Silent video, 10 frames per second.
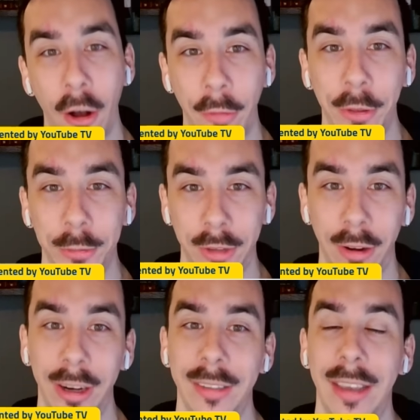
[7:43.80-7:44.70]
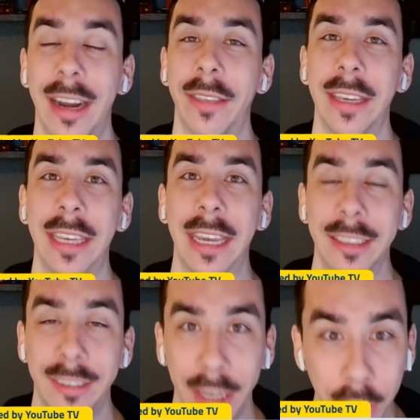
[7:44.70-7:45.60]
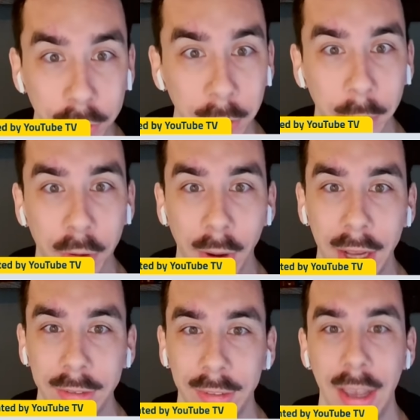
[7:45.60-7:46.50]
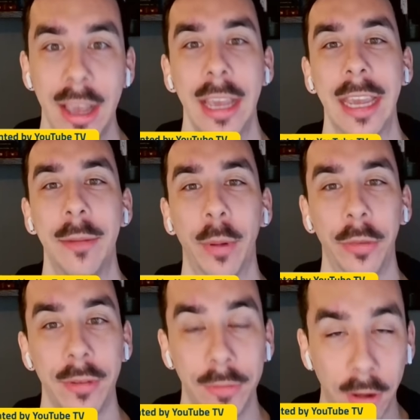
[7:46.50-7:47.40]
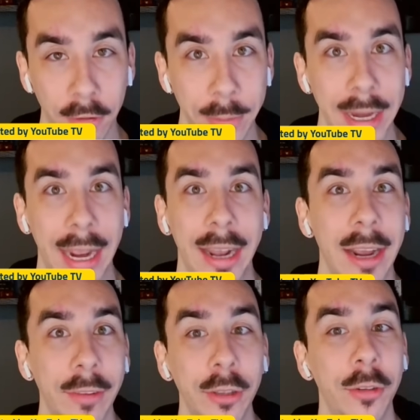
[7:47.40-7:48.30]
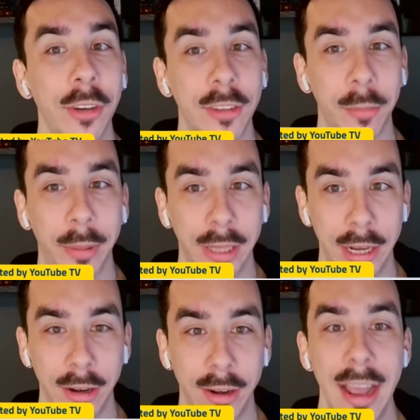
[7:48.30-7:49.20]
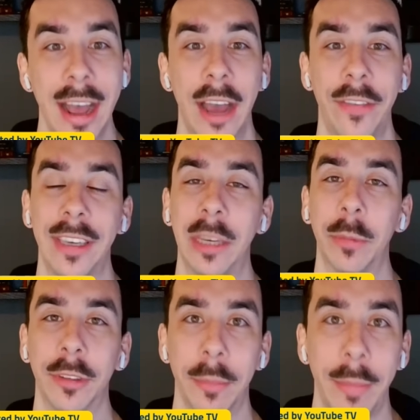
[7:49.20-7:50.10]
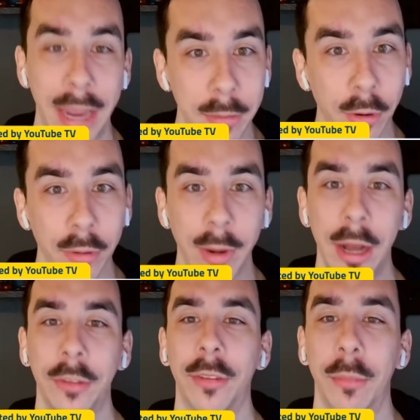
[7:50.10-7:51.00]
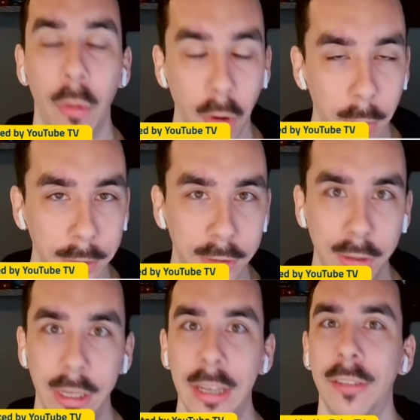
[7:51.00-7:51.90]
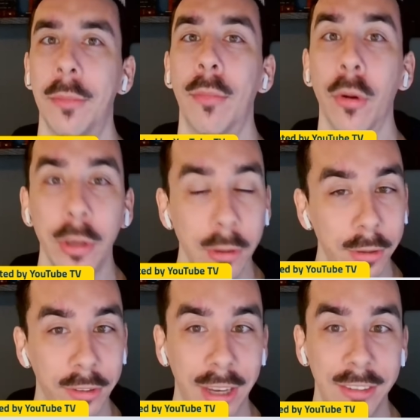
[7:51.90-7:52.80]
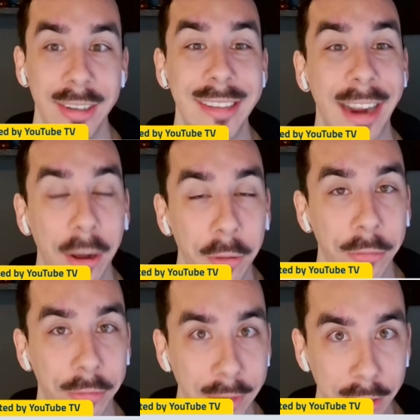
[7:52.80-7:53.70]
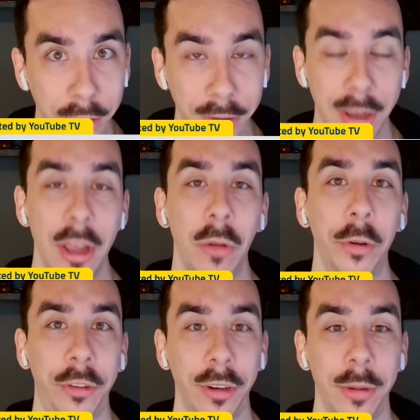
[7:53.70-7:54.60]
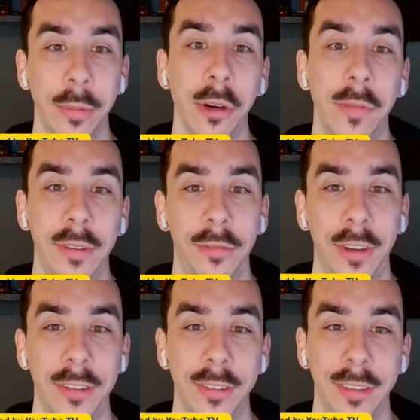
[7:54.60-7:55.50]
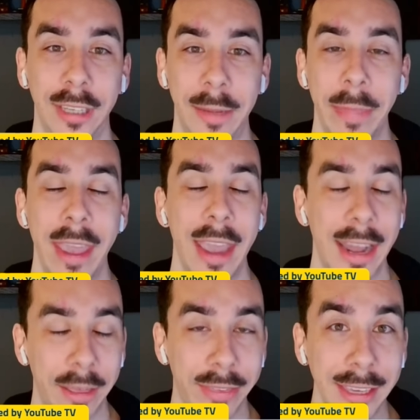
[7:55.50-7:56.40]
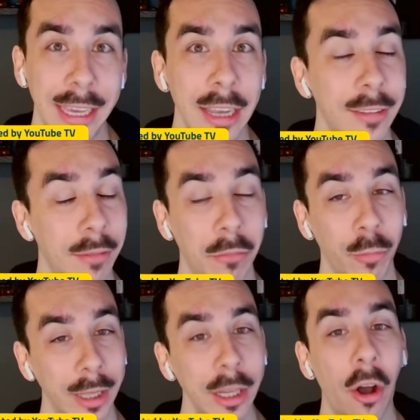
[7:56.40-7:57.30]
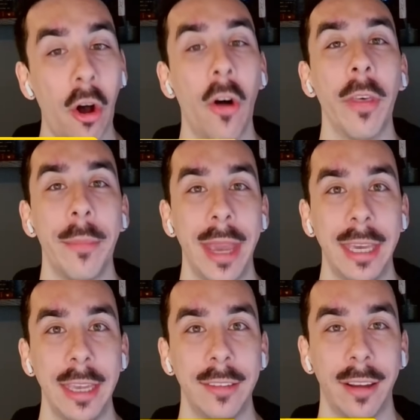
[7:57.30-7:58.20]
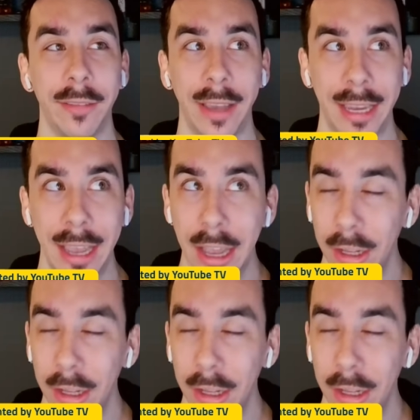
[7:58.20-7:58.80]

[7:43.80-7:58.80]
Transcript: on those targets. And I think he continues to progress in both involvement and evolution as a player. I think he will demand more routes, more opportunities, more utilization downfield, which should improve his efficiency. And I think he has really all the makings of a